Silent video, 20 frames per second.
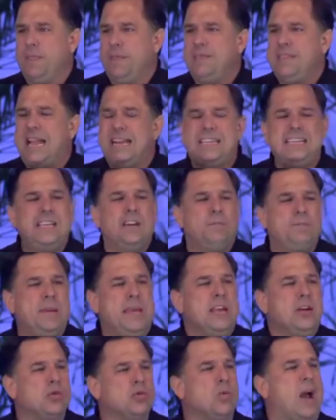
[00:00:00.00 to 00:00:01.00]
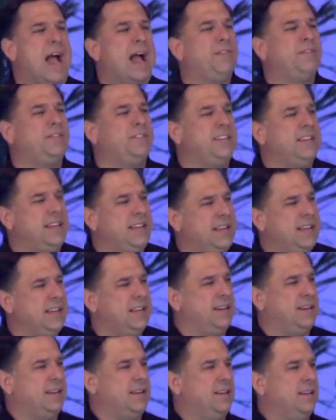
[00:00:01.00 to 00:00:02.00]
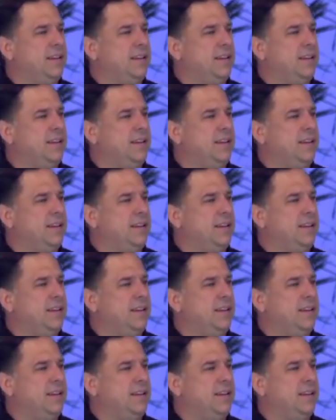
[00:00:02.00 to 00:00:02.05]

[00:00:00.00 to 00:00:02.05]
the idea of being grafted in,